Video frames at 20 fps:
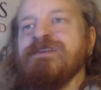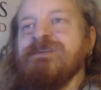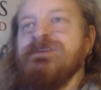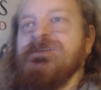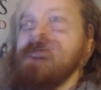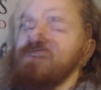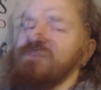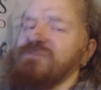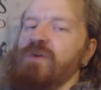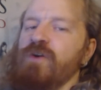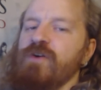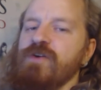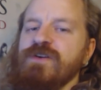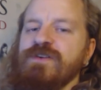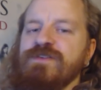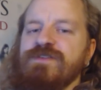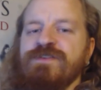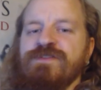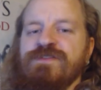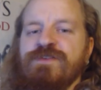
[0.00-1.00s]
Spite of
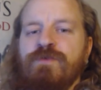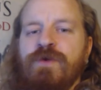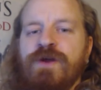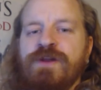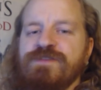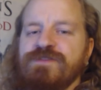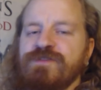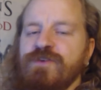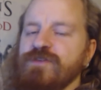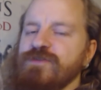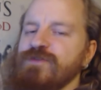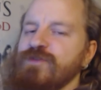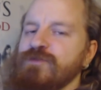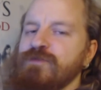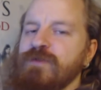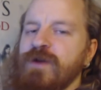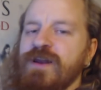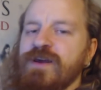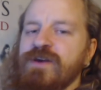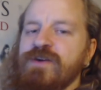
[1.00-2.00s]
Mortgage is a red
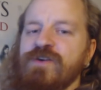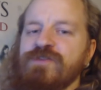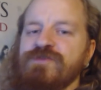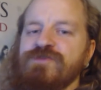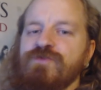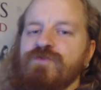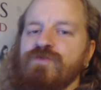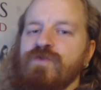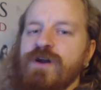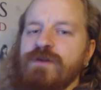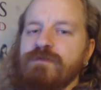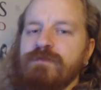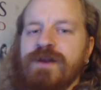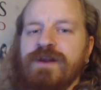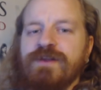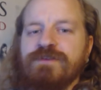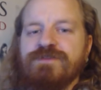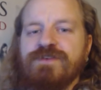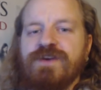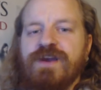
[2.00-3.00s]
sorcery spell that costs you 1
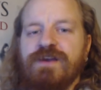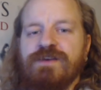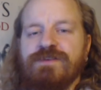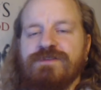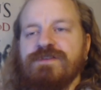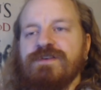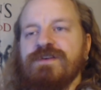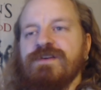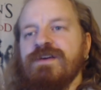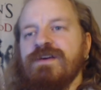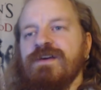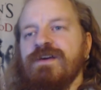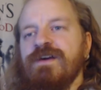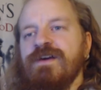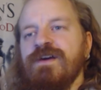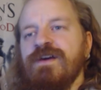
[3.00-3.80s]
mana to cast.